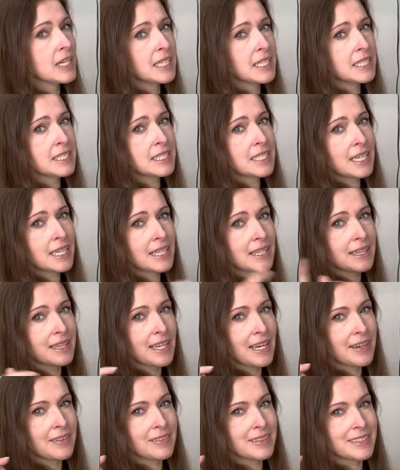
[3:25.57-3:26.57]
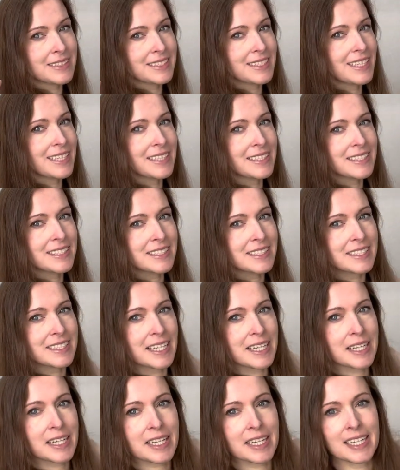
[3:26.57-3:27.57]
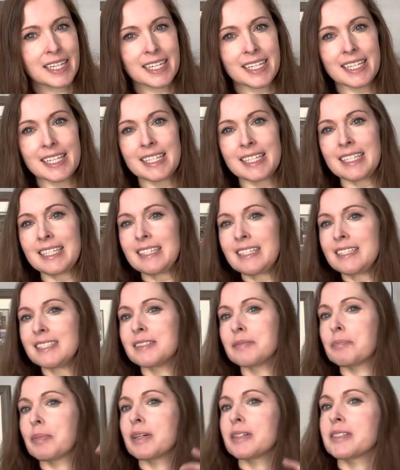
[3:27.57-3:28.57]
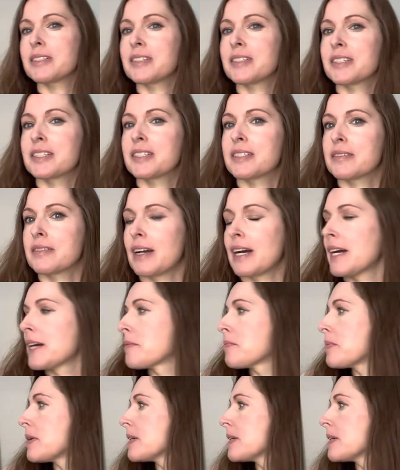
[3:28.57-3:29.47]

to take that one down. It's like perched just right, but